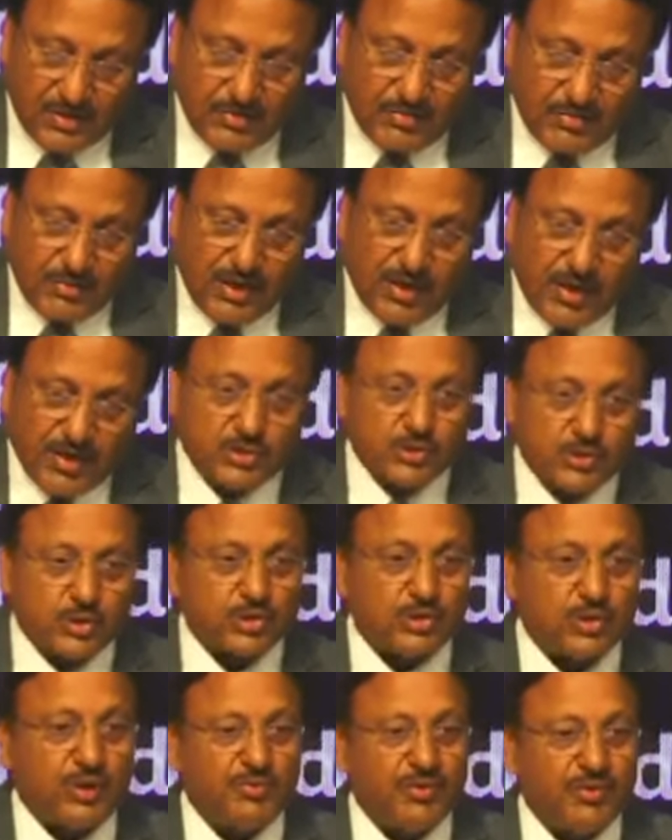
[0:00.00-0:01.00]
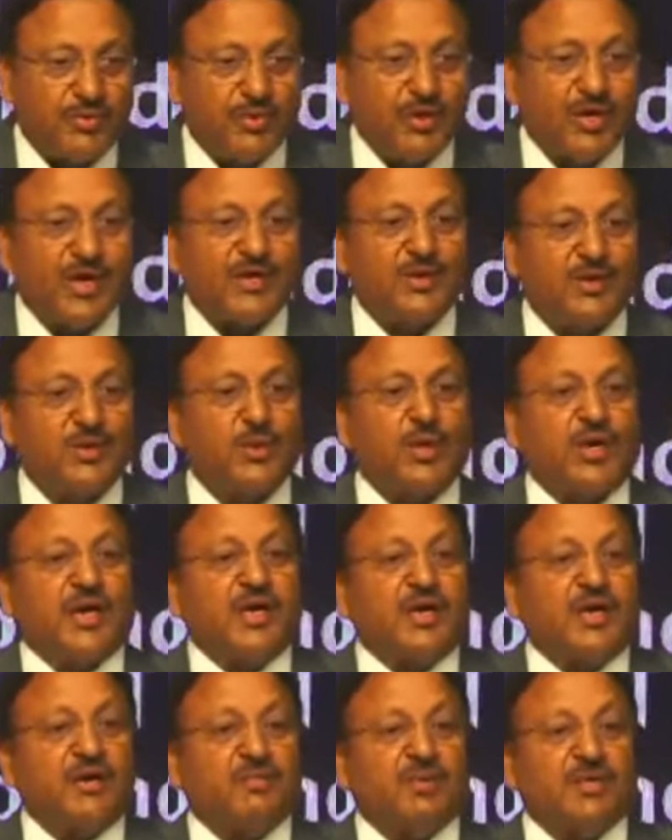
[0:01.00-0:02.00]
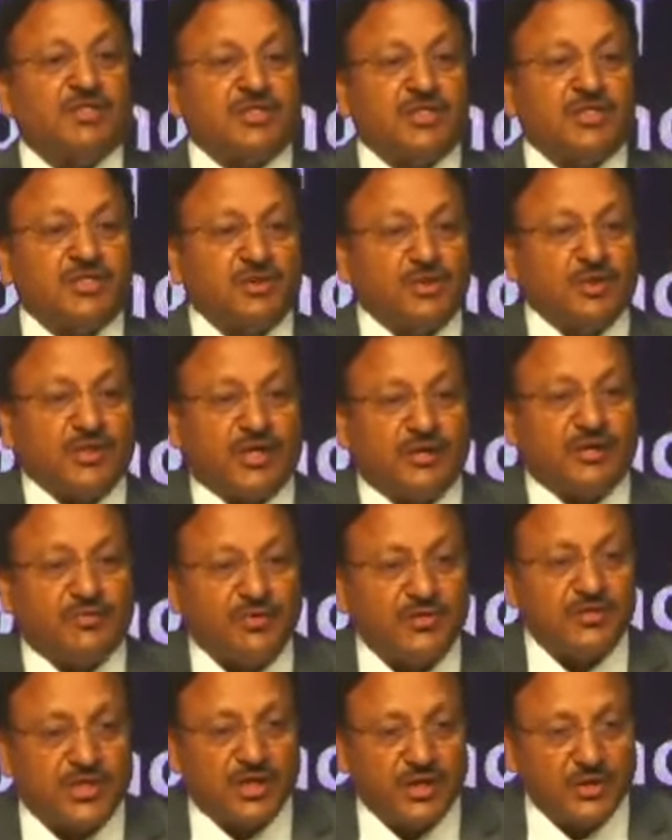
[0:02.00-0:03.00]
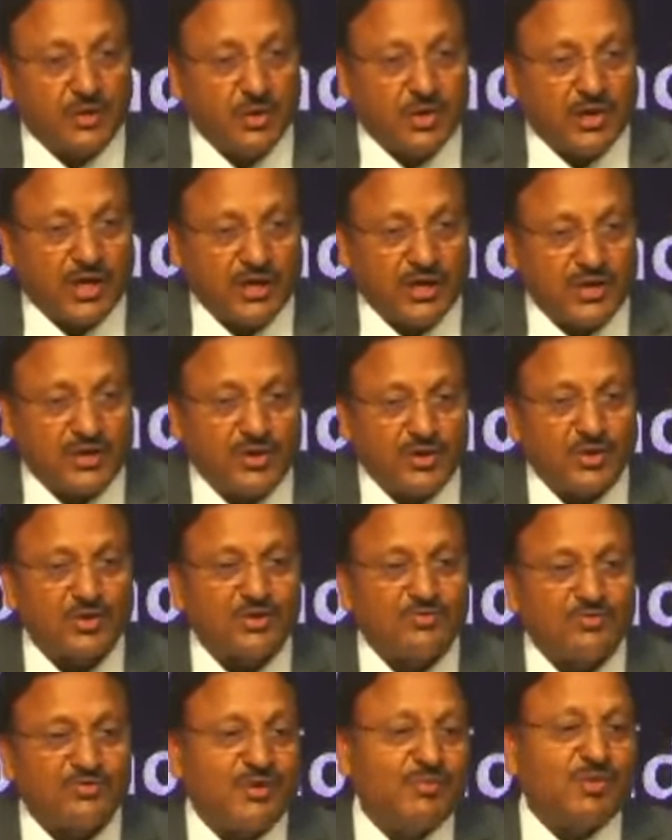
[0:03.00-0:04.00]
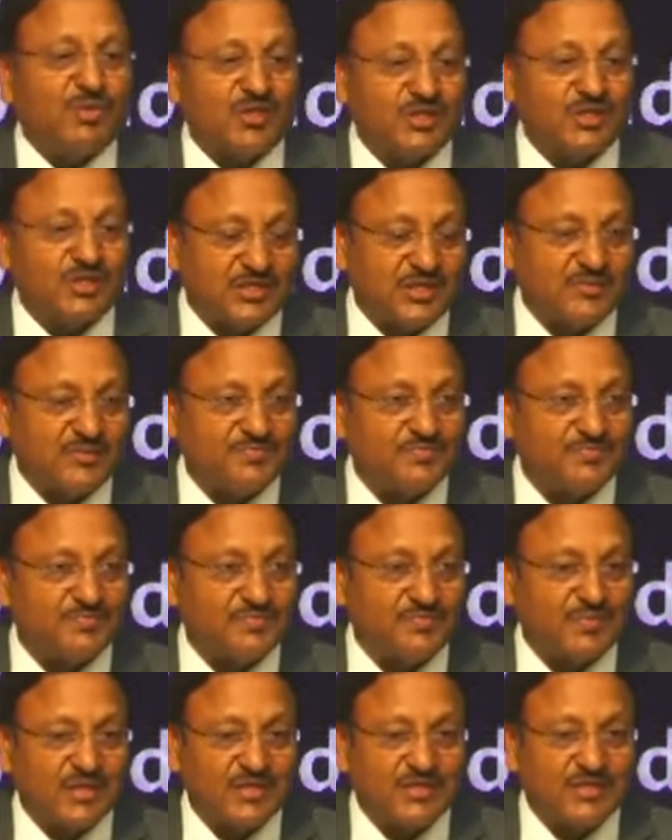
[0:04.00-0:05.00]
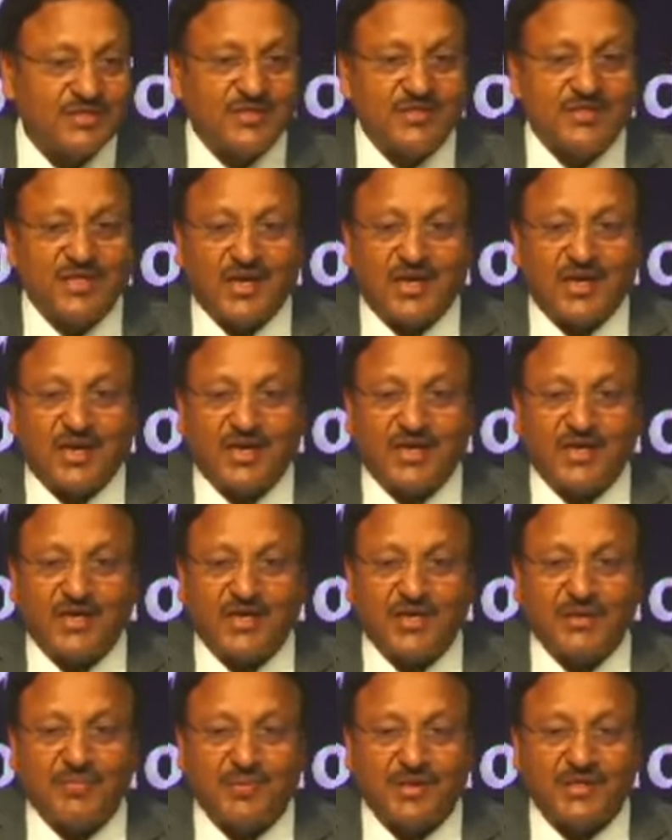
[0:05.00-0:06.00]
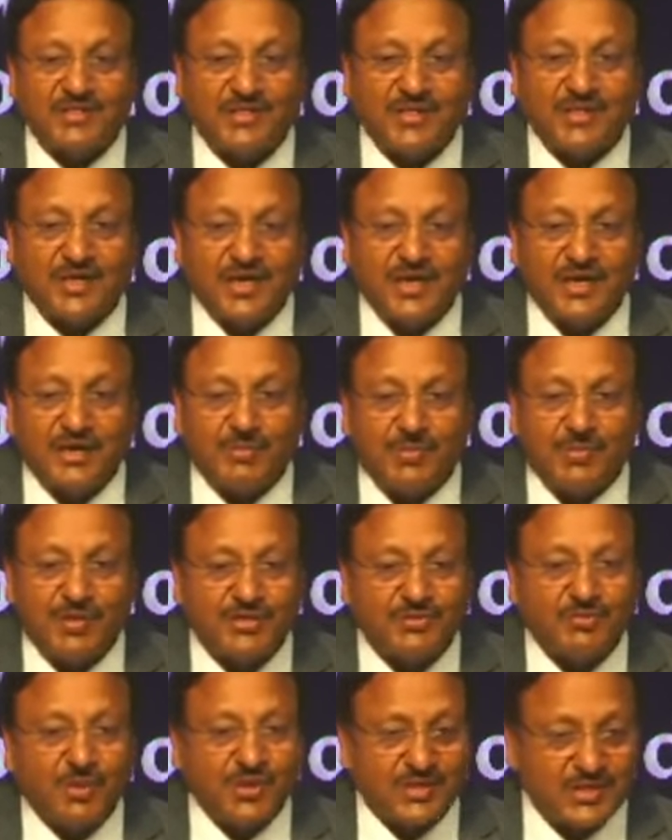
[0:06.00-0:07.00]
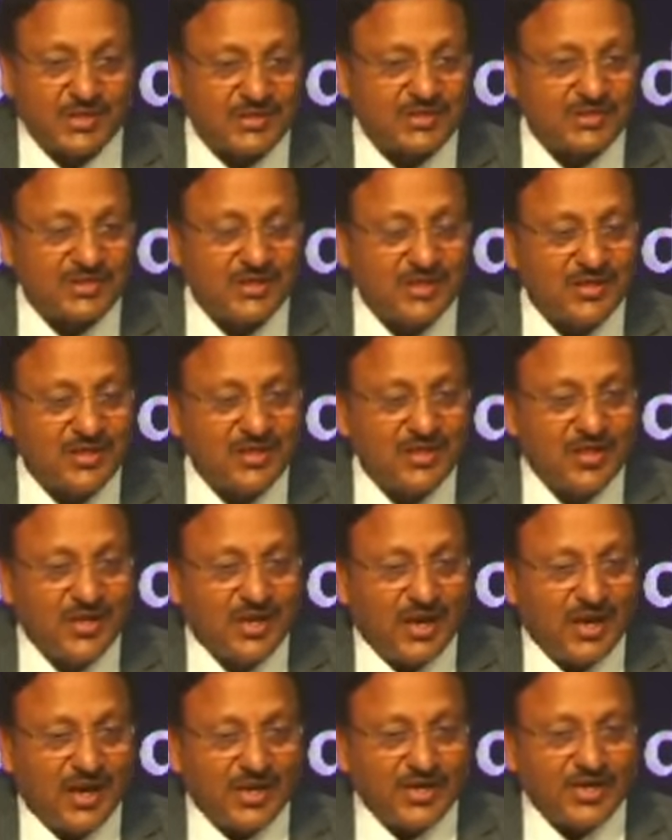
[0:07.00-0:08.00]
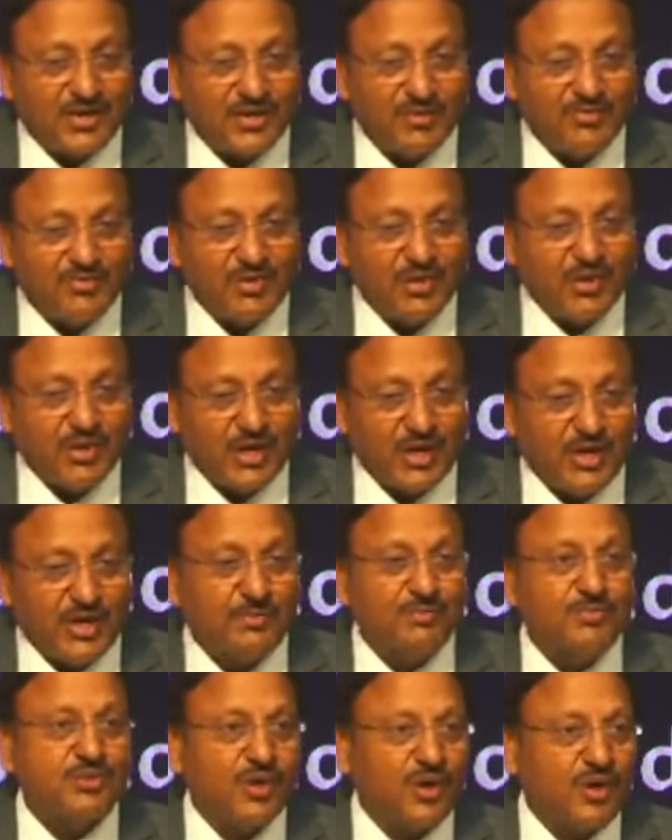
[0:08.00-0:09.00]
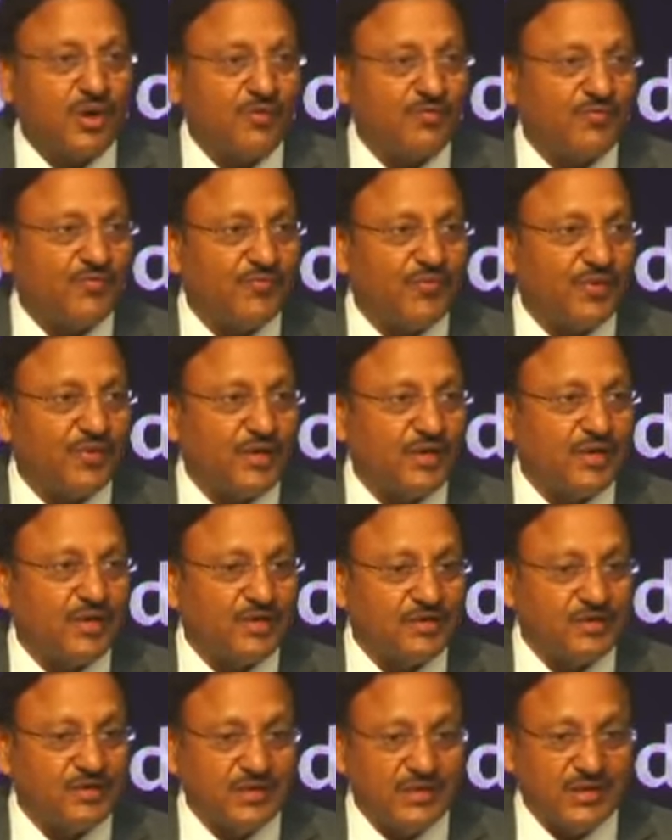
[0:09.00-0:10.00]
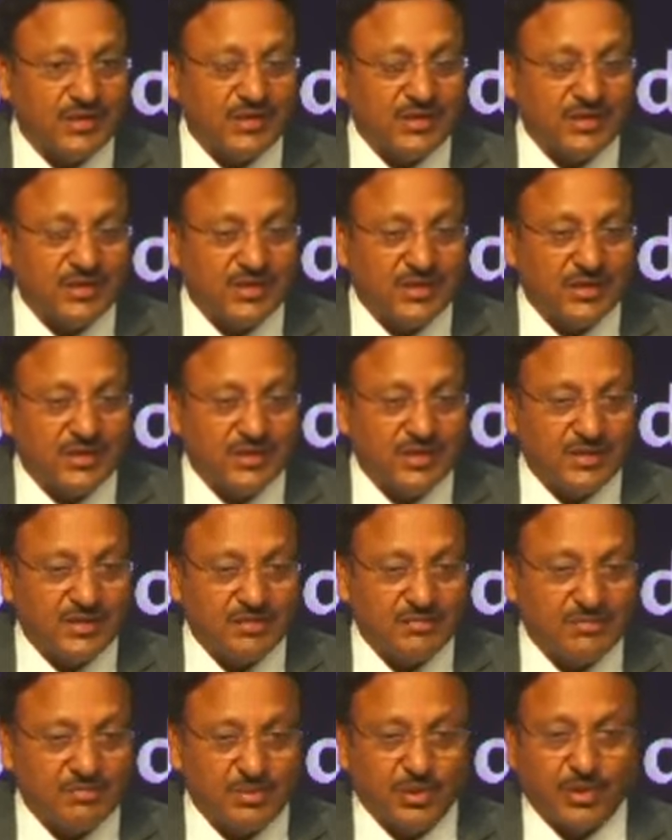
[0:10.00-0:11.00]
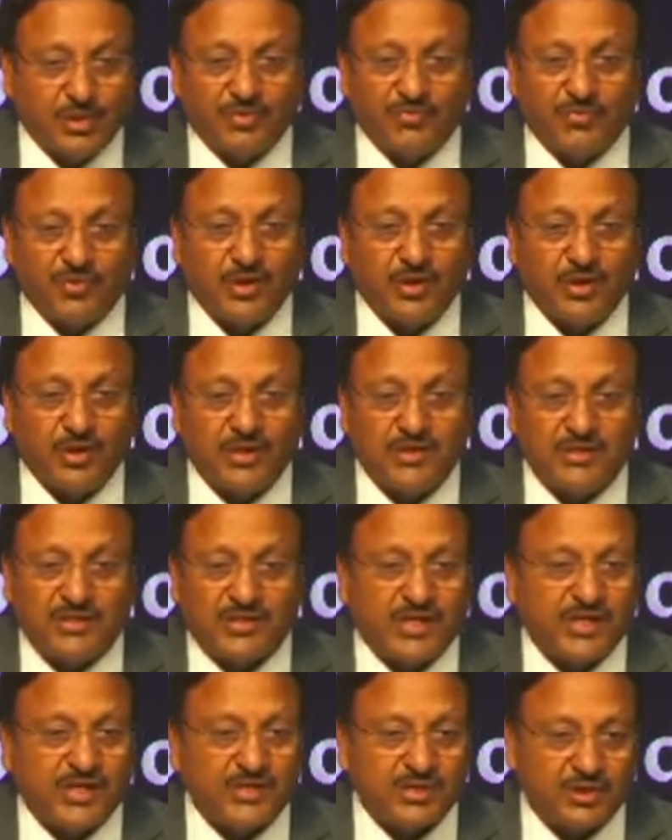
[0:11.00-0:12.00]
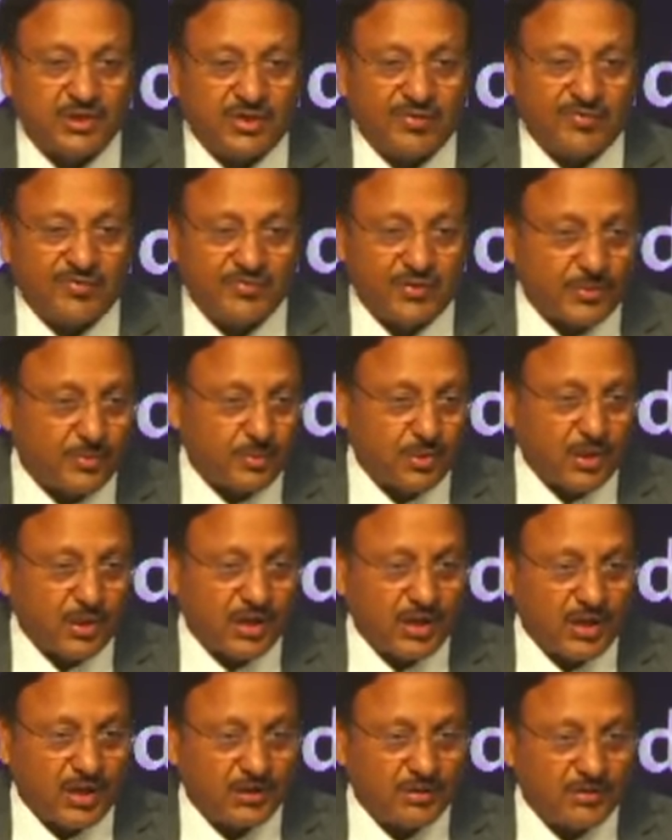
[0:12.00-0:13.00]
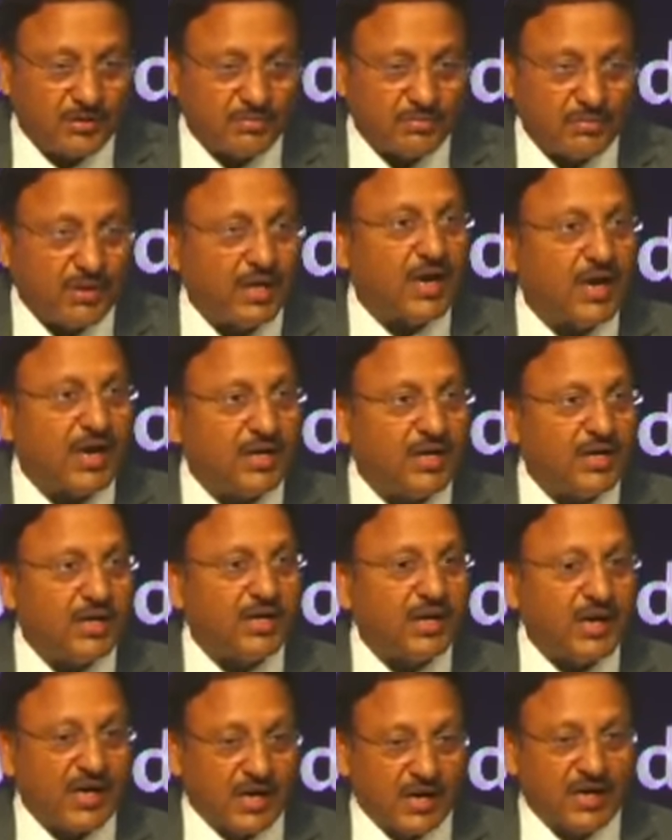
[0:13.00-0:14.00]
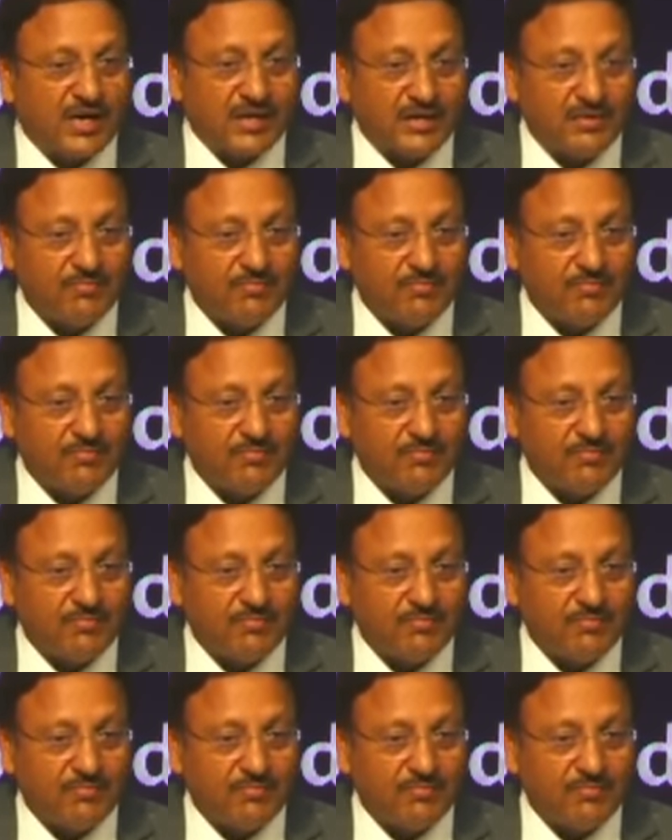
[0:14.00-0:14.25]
As usual, we would like to again mention you that we salute our heroes of democracy. These are our 80 plus and 100 plus voters. And to give you a glimpse of the beautiful states of Tripura, Meghalaya and Nagaland,